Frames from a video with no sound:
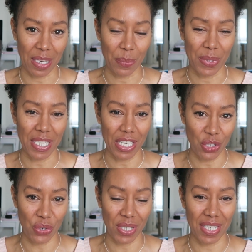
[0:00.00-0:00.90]
it was
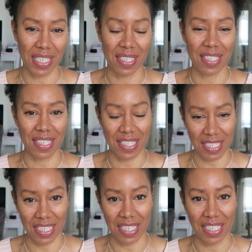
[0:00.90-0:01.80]
interesting to
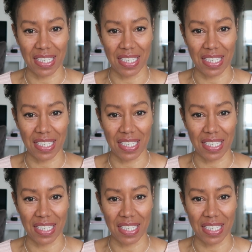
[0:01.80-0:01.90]
see